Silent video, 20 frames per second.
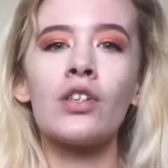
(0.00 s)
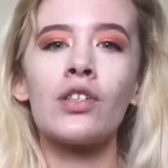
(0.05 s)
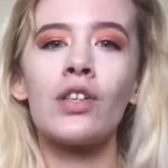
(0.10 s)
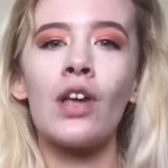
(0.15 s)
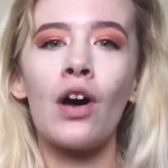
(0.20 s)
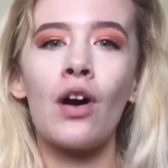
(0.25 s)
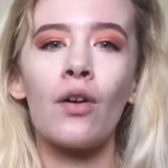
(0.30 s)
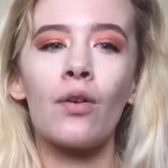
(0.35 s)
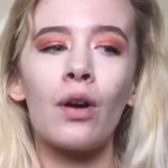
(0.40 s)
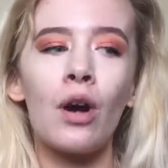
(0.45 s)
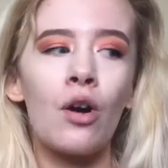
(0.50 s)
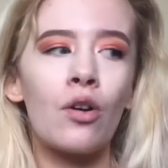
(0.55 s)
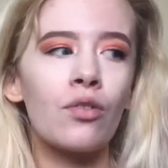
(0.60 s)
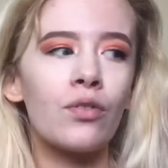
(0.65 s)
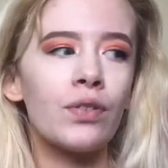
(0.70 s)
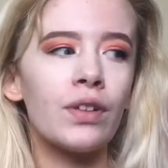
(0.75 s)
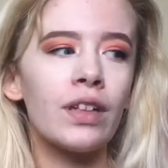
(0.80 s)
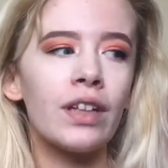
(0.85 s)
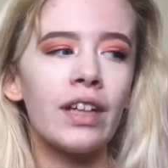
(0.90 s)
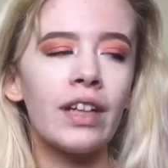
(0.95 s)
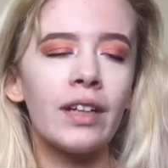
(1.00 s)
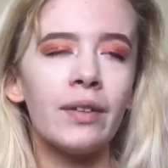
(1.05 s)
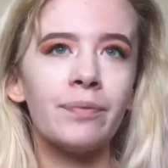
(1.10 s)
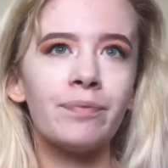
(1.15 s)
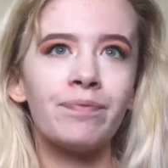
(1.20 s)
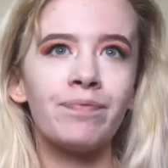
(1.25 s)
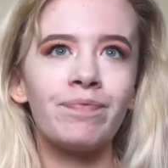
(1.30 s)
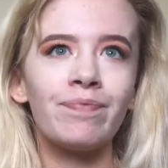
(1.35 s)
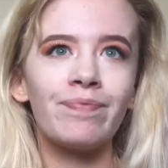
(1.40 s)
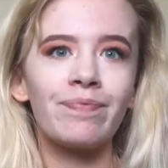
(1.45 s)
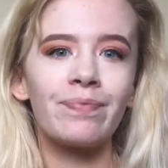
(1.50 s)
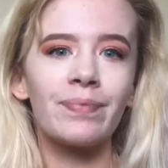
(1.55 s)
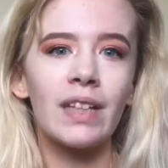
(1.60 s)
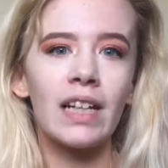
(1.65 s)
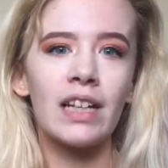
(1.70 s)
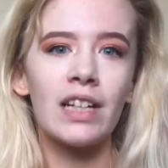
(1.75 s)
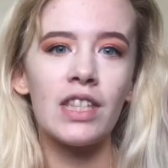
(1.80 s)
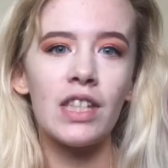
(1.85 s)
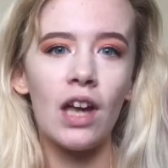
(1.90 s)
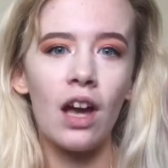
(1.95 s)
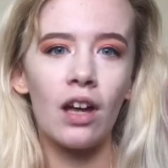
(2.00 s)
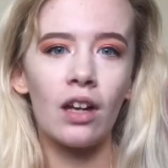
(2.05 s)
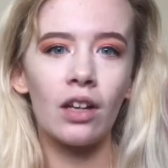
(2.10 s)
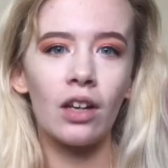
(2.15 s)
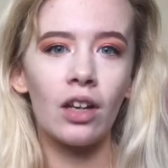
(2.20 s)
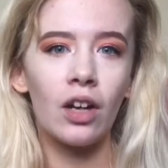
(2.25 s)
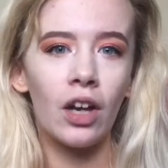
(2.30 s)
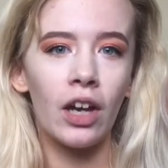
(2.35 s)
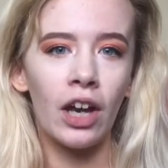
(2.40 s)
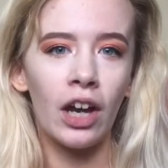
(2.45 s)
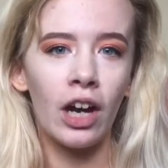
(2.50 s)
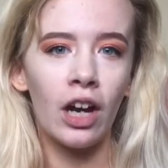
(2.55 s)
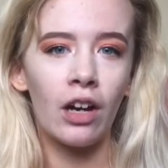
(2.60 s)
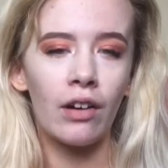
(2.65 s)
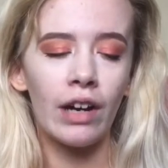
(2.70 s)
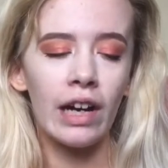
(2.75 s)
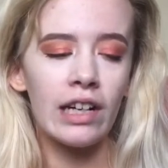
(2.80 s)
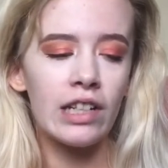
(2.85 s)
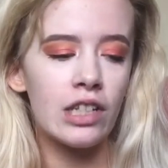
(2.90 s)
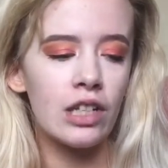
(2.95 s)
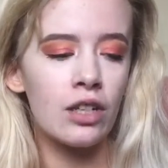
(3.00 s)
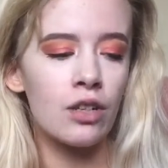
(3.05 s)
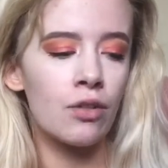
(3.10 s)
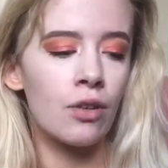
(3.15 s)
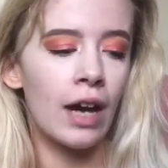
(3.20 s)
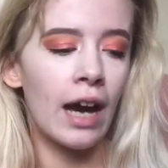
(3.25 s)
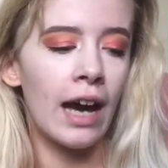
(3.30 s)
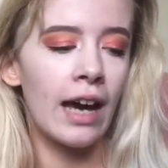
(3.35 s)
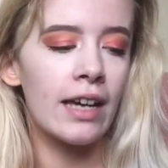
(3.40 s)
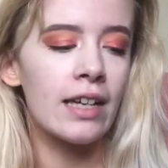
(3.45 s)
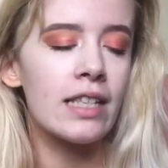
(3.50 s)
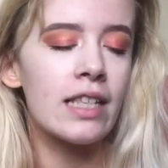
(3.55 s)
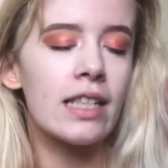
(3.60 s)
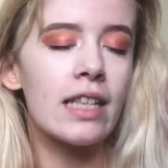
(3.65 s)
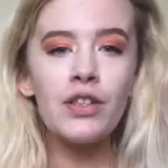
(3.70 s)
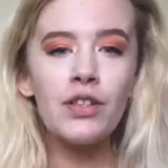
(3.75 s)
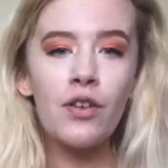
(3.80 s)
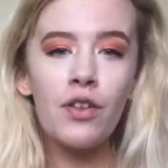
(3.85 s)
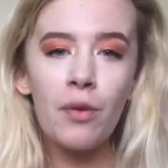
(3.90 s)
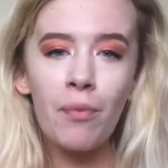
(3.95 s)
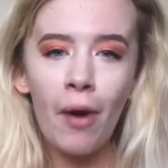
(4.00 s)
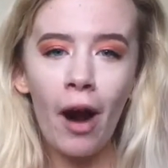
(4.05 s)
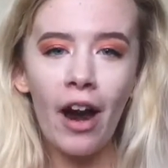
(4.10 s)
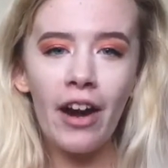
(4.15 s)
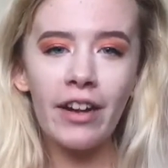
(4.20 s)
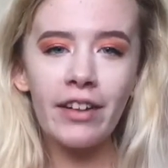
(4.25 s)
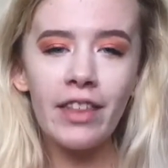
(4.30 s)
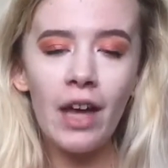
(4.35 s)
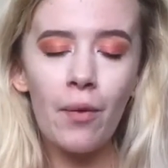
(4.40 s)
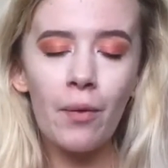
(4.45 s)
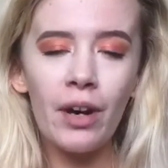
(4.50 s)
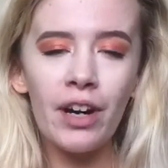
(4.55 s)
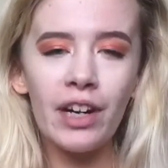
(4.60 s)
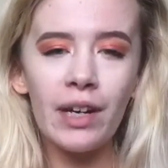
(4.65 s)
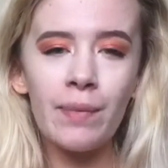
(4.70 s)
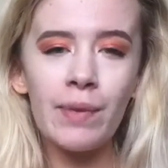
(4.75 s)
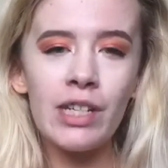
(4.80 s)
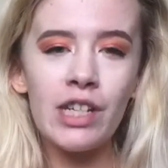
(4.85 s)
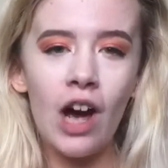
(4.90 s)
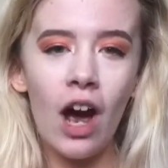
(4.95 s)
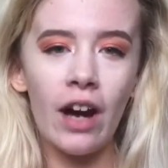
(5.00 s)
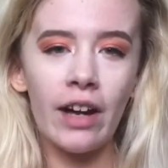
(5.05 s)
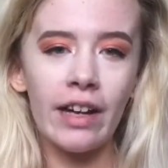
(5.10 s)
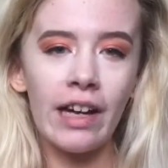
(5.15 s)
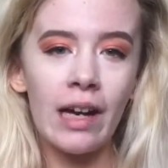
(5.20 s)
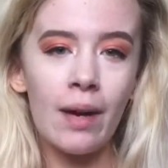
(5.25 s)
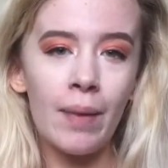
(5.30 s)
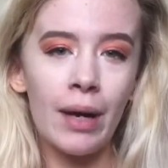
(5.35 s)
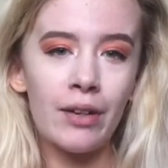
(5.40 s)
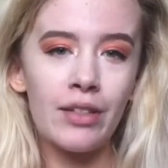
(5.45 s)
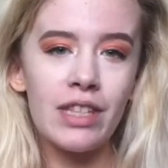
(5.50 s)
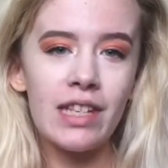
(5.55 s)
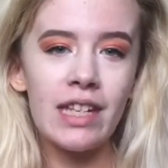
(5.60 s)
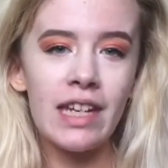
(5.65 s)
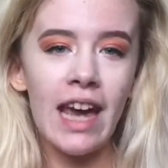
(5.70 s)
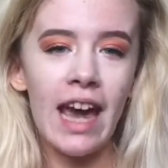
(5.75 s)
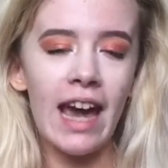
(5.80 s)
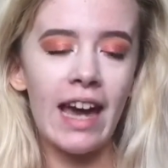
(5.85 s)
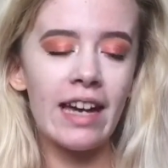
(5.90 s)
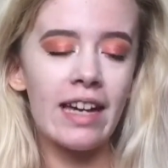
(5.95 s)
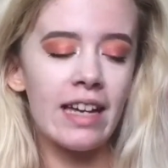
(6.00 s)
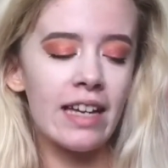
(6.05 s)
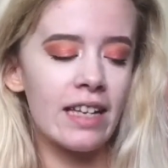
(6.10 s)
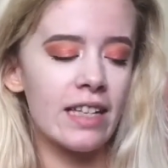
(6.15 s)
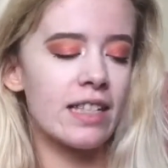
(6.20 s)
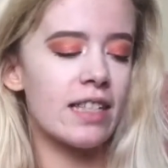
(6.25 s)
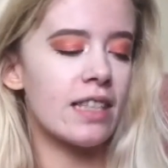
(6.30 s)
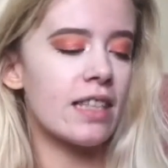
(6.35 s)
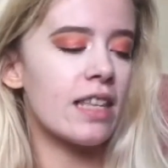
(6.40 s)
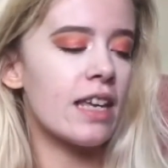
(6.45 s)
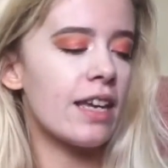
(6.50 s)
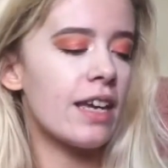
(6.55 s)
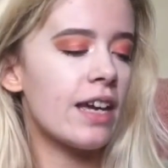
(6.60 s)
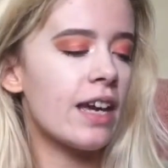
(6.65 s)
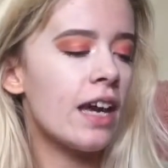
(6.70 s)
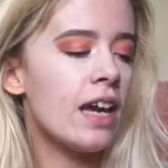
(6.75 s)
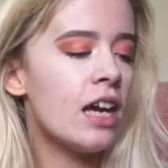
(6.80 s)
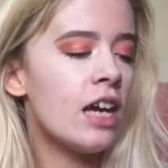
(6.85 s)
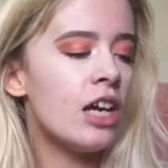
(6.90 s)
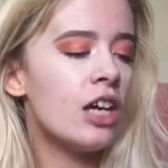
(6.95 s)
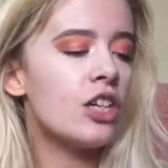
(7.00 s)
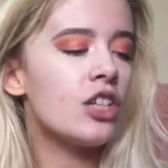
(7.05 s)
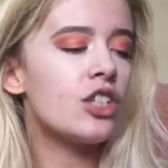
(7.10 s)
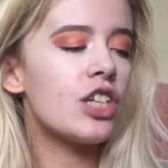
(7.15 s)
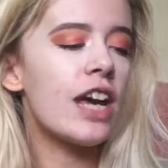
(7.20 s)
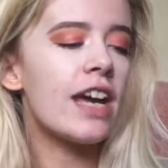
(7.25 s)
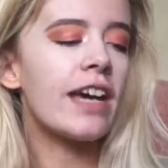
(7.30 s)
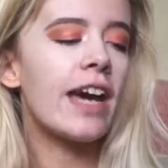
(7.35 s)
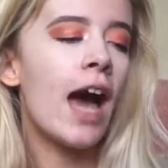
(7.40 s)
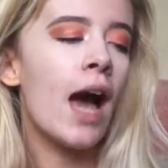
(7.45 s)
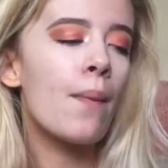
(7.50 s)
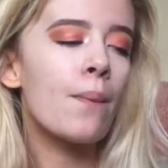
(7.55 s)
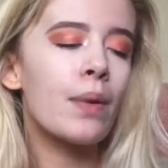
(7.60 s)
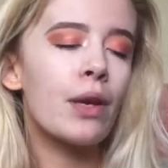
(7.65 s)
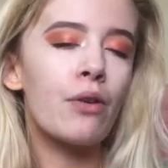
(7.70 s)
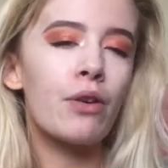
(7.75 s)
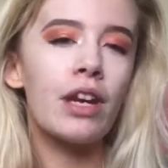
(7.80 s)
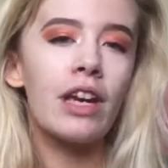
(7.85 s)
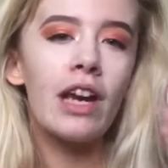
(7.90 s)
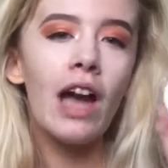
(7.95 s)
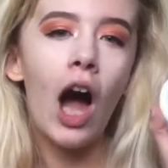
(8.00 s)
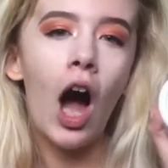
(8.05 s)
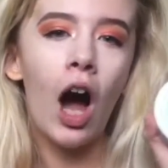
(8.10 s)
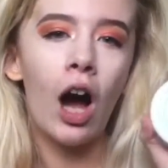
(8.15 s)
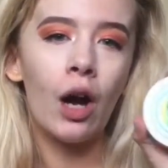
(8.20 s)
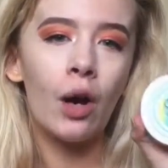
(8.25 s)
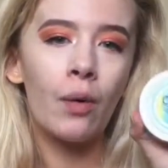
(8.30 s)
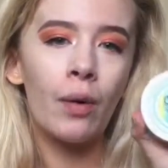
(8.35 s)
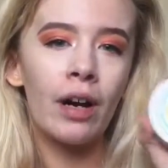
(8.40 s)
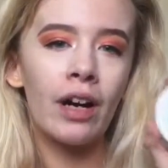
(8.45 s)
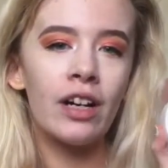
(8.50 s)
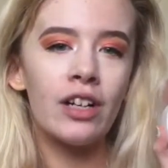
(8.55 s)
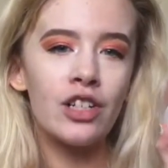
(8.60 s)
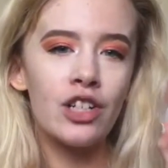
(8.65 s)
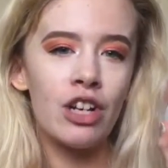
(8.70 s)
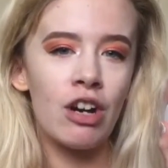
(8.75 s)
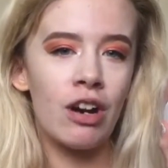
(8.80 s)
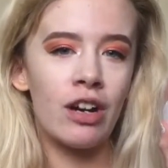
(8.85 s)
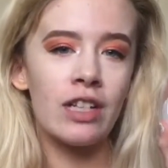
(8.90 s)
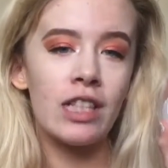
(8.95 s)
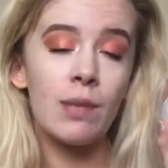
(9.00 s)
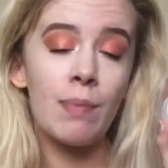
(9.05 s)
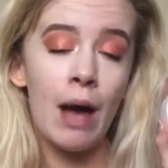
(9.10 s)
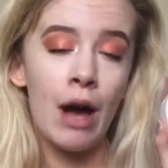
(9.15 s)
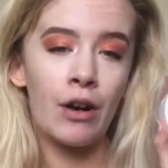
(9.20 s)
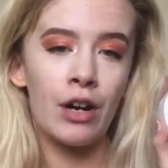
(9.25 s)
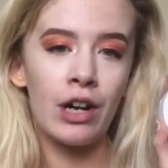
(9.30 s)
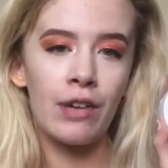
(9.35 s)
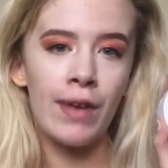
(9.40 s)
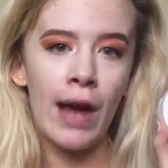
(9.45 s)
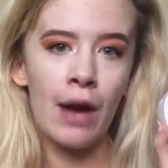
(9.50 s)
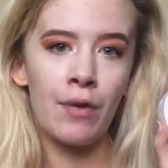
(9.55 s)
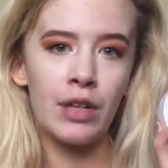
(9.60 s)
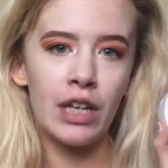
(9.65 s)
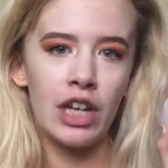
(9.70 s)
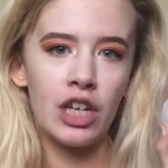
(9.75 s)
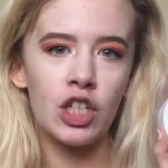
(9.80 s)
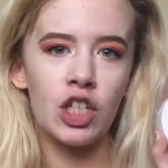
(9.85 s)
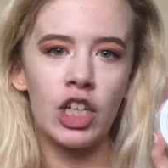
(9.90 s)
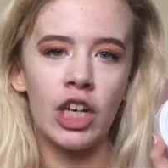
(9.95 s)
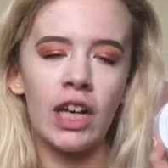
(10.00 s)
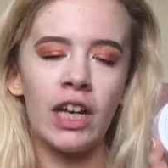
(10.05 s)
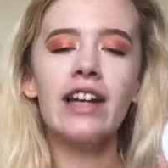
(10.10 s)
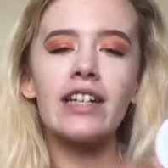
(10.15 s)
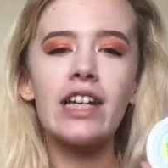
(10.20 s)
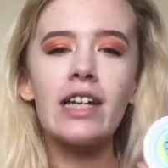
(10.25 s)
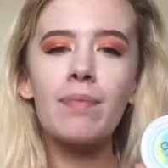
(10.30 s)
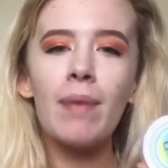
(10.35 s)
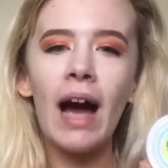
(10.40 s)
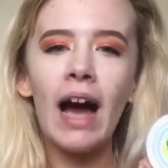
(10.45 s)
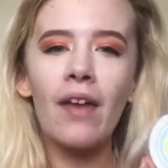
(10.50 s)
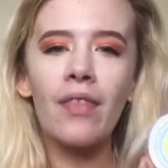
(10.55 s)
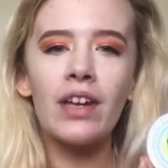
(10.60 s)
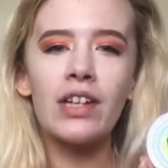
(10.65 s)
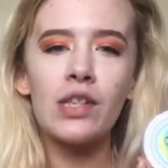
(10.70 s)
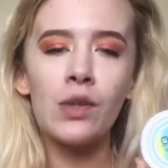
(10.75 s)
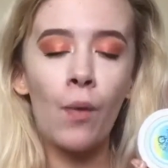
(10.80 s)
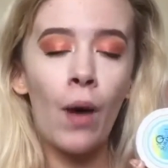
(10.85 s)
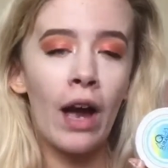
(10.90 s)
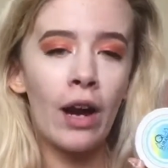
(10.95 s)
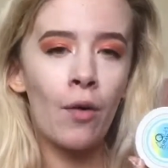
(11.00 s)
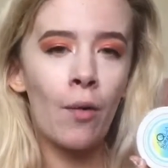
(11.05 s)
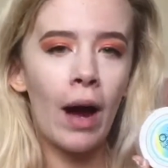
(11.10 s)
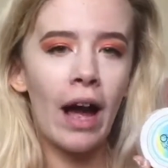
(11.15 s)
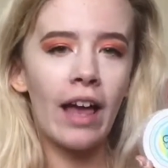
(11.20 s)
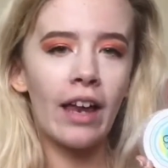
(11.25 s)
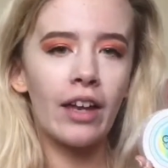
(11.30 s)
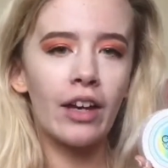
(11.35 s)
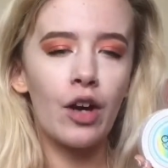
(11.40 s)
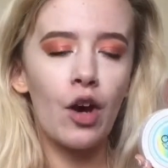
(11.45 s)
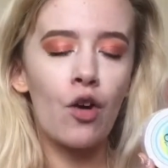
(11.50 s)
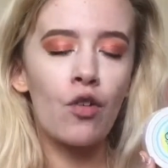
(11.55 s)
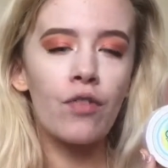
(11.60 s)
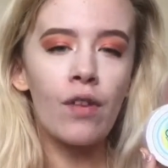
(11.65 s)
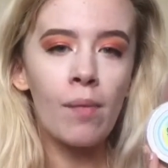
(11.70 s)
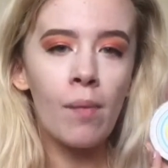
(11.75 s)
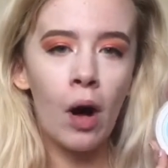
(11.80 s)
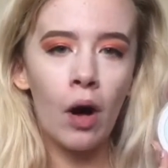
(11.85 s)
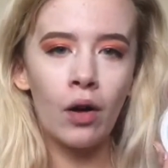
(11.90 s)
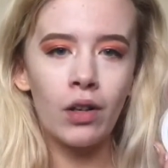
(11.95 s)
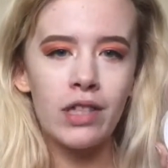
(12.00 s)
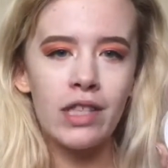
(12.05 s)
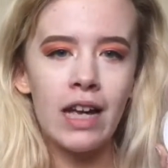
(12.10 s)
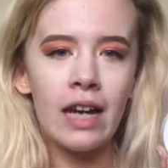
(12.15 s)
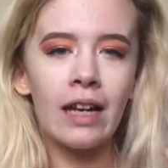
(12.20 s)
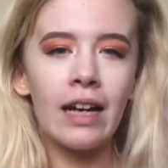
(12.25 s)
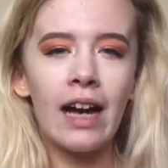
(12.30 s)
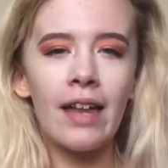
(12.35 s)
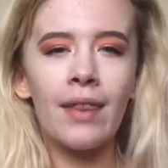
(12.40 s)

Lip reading: So hopefully it's looking alright to you guys. So the product that we're going to be talking about today is the JCat Beauty Aquasurrance Powder Foundation. I did buy this quite a while ago from Ulta.